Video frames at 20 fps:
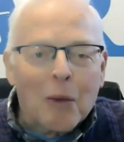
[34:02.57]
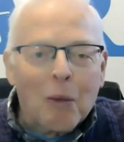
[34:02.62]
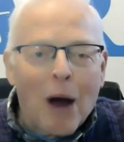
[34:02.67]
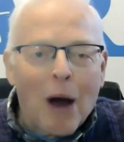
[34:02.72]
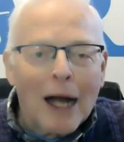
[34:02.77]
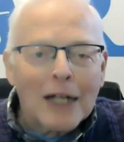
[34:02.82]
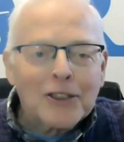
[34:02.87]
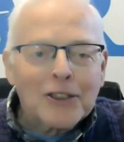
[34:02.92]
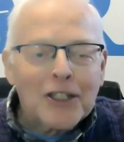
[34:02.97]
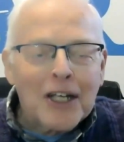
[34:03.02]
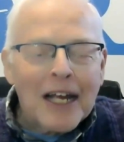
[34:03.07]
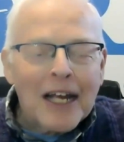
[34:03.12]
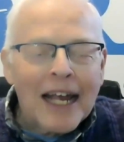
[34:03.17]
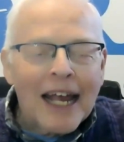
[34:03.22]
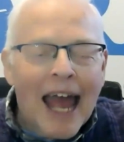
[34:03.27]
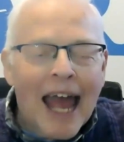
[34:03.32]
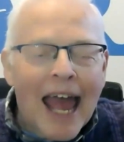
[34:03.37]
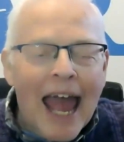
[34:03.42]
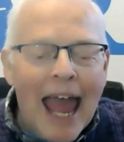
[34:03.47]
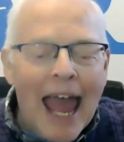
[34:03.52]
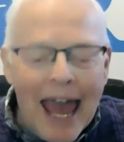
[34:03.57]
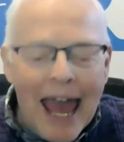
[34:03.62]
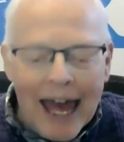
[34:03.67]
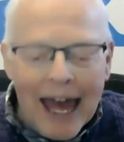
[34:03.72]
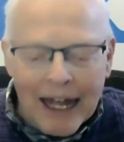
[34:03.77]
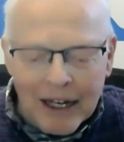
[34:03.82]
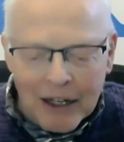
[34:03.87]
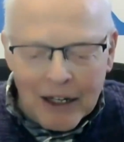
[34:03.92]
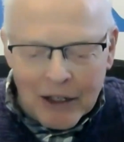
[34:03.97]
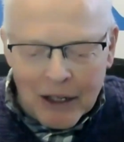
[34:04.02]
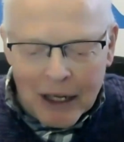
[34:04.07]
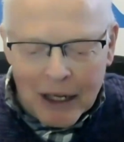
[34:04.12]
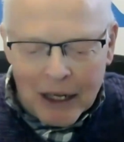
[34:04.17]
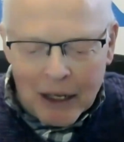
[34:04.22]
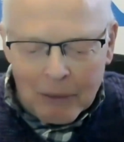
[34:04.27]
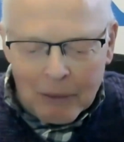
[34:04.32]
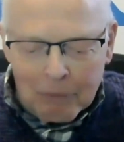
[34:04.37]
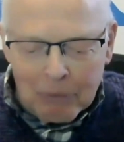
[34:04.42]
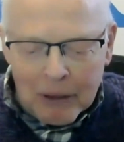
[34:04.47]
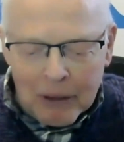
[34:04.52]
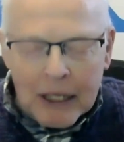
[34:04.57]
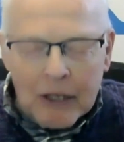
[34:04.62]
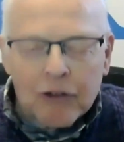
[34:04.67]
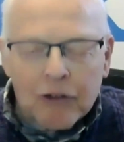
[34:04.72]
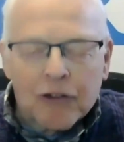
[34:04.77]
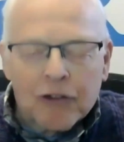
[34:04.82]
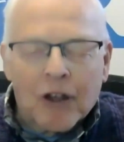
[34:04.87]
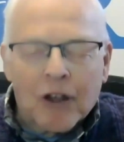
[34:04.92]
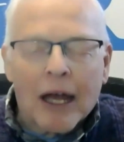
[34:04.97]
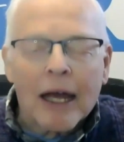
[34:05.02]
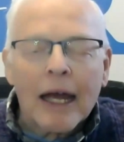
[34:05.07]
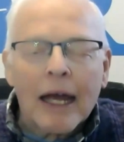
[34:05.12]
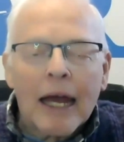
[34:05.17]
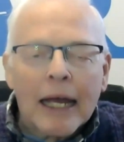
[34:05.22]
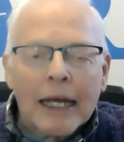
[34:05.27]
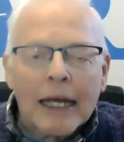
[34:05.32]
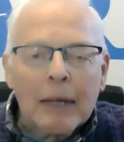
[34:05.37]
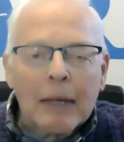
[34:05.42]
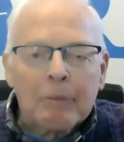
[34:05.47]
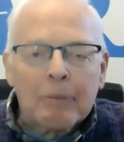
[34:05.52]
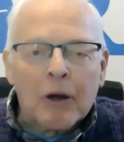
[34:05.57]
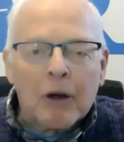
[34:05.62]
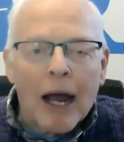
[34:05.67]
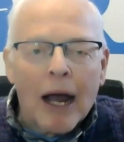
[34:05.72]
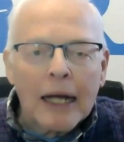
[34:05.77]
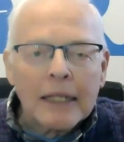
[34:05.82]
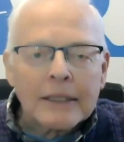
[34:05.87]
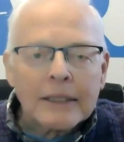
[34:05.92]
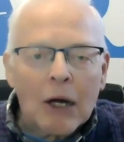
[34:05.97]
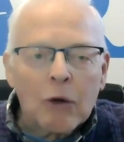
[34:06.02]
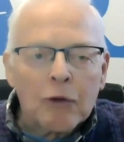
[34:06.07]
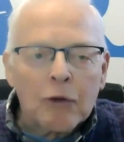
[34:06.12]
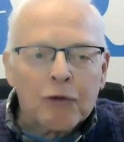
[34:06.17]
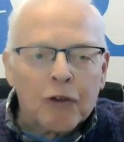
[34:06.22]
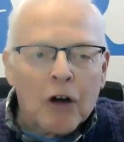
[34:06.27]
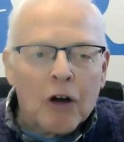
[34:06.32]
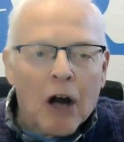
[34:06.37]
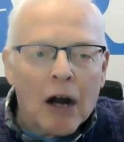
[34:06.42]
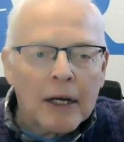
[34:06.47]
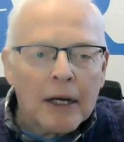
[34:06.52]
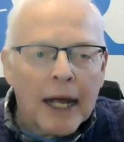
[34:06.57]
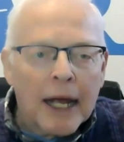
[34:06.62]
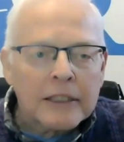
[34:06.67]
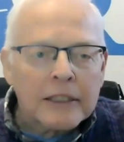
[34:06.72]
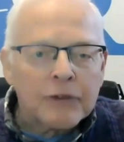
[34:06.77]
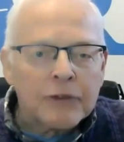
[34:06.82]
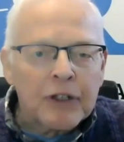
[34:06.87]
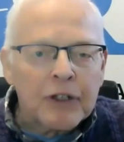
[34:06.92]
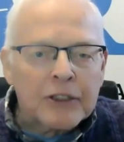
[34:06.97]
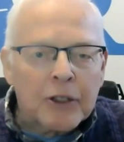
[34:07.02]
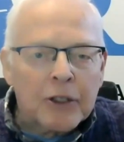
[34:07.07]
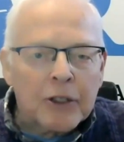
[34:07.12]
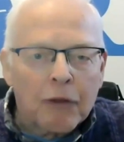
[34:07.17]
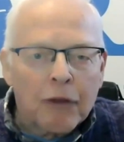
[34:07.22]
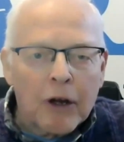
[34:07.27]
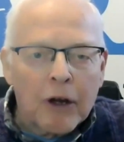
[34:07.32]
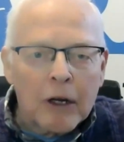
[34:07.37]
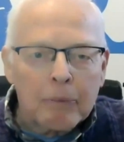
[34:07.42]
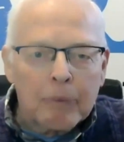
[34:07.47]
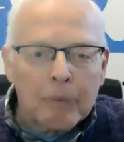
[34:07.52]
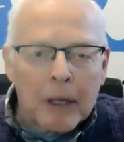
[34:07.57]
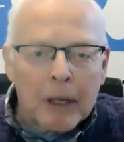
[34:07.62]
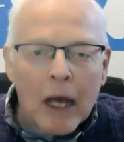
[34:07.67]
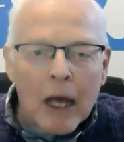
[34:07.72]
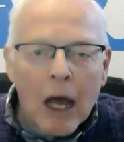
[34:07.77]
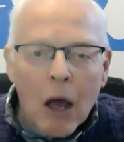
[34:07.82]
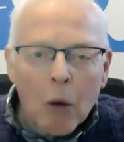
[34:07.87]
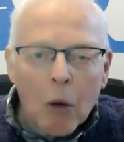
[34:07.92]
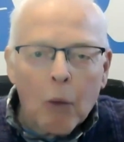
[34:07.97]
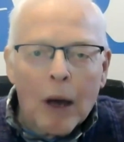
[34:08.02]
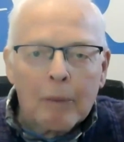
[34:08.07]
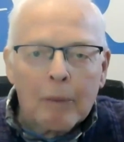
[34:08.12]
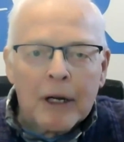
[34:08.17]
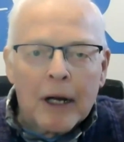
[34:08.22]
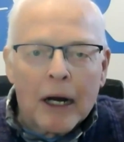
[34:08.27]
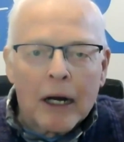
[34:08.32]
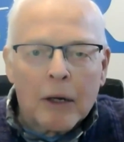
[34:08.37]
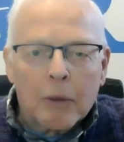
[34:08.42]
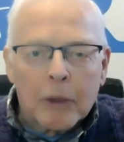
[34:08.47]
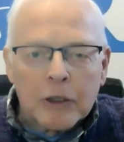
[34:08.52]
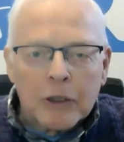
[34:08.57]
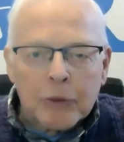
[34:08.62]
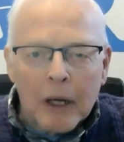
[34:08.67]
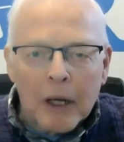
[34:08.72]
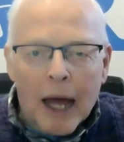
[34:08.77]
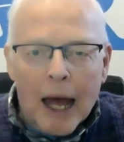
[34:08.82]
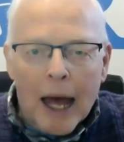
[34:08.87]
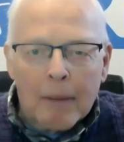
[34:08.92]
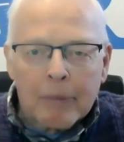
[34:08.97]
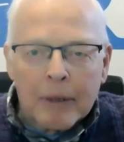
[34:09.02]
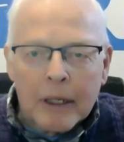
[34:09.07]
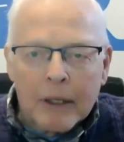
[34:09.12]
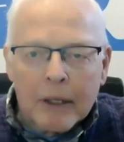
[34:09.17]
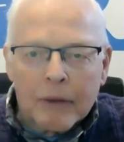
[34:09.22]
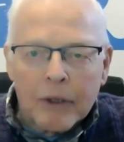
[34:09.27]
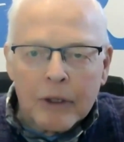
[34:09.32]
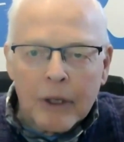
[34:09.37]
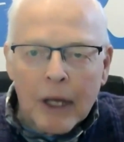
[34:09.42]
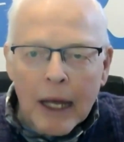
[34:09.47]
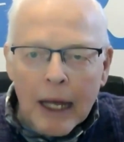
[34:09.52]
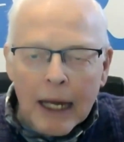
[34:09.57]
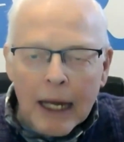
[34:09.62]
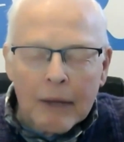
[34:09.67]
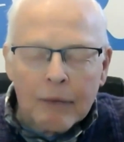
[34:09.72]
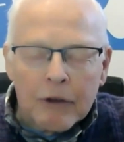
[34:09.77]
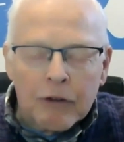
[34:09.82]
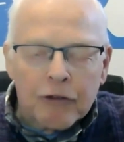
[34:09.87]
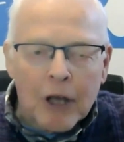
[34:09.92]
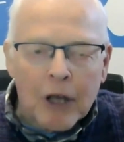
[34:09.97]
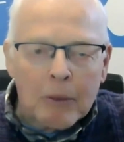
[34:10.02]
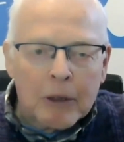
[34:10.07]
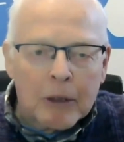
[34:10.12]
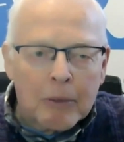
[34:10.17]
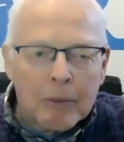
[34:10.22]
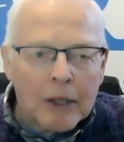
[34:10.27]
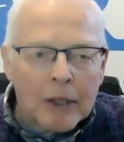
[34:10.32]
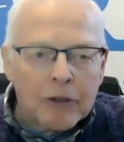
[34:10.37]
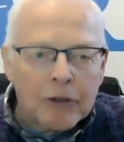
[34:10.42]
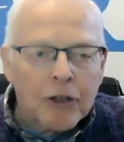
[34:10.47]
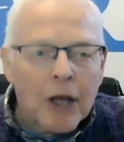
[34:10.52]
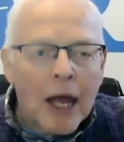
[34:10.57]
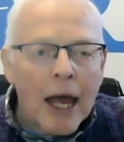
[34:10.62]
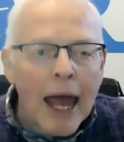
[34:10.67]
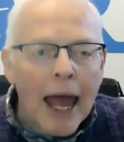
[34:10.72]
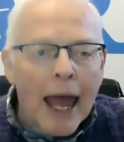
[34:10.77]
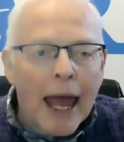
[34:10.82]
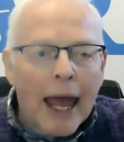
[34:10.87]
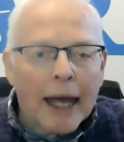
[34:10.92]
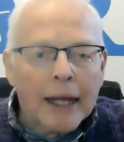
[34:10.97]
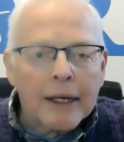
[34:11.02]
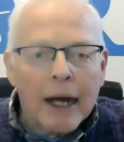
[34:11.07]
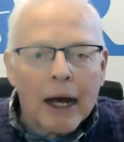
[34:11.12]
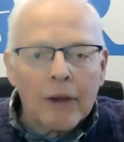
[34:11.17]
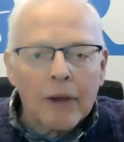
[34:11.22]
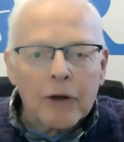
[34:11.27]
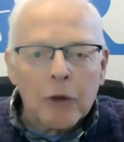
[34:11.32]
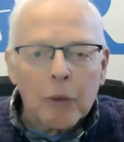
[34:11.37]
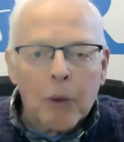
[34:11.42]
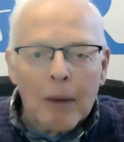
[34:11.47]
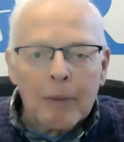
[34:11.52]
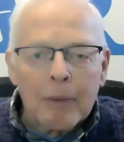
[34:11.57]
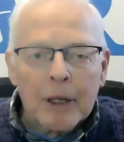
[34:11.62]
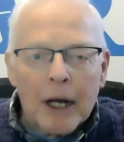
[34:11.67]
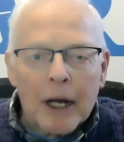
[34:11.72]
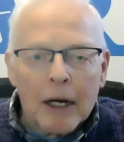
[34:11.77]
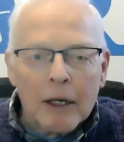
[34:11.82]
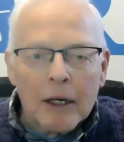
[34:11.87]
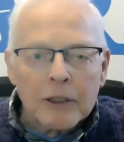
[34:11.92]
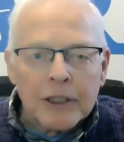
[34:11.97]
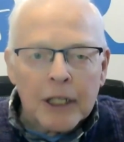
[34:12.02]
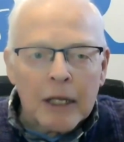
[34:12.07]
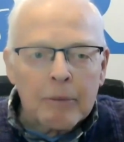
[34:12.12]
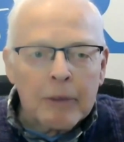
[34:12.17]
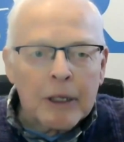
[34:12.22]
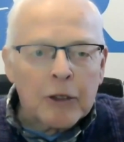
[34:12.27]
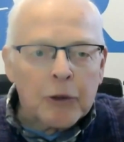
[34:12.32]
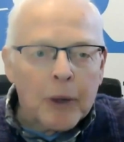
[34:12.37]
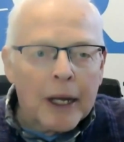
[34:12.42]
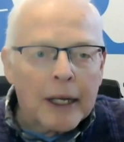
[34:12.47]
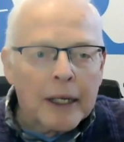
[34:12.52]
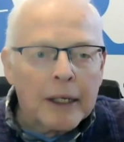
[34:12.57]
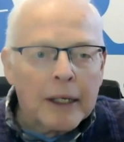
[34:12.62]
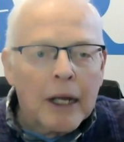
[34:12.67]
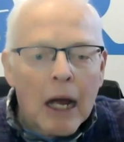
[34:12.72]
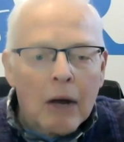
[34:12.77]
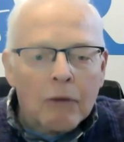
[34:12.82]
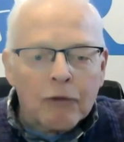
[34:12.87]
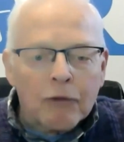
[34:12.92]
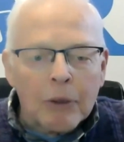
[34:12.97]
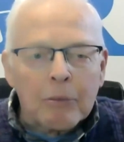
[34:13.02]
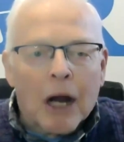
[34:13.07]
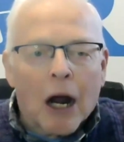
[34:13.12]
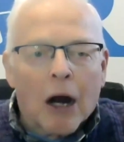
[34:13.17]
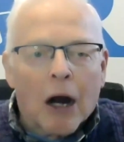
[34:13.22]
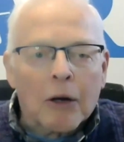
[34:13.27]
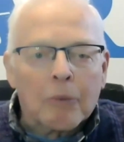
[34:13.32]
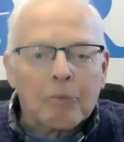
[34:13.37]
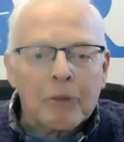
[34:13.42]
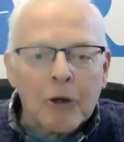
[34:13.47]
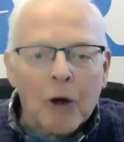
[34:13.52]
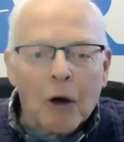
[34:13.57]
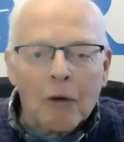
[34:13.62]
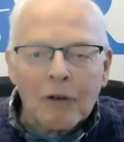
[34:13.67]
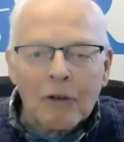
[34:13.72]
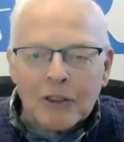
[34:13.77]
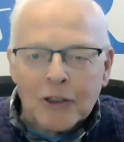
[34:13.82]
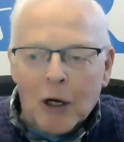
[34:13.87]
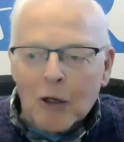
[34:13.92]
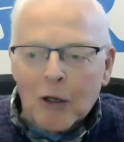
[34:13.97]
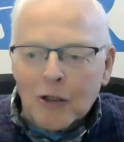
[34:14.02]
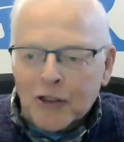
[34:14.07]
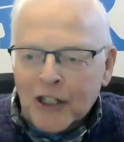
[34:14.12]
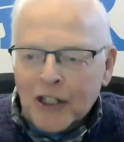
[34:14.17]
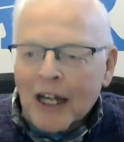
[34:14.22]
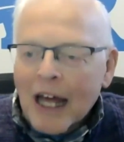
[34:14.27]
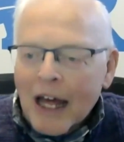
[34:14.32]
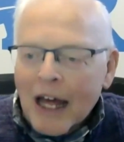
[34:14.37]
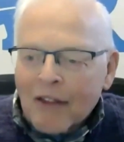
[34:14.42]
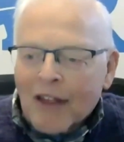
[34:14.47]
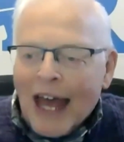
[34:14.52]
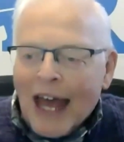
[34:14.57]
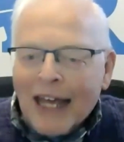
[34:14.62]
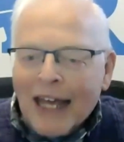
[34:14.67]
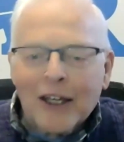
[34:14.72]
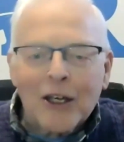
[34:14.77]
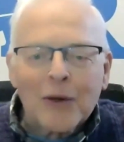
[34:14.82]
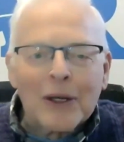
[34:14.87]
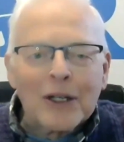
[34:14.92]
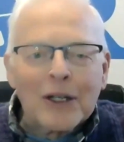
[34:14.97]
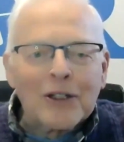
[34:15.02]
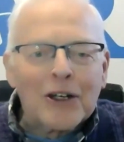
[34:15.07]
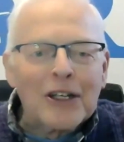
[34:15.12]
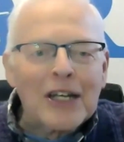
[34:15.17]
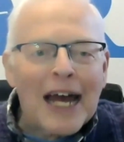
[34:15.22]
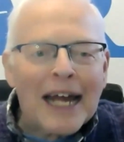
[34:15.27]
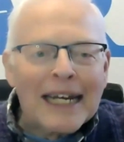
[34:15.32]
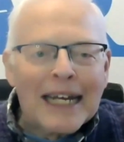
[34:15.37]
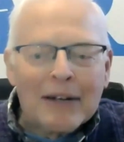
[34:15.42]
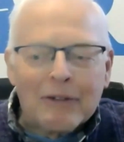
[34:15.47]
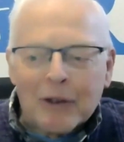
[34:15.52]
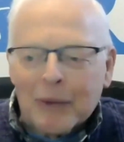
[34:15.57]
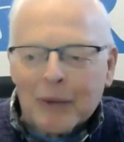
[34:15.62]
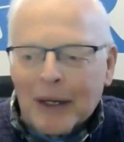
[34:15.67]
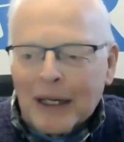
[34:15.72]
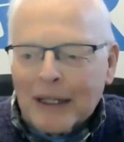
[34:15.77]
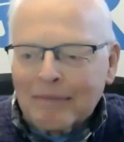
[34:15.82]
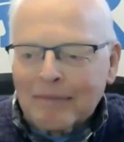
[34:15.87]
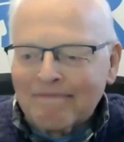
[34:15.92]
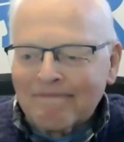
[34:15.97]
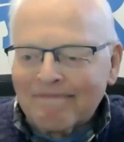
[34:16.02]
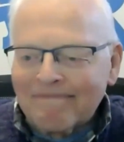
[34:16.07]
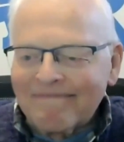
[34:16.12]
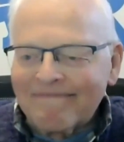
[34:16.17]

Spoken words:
watching, and please keep your eyes out for our next physiotherapy webinar, which will happen in the summer months, and other webinars in between from CARP Nova Scotia. Thank you, and good night, everyone.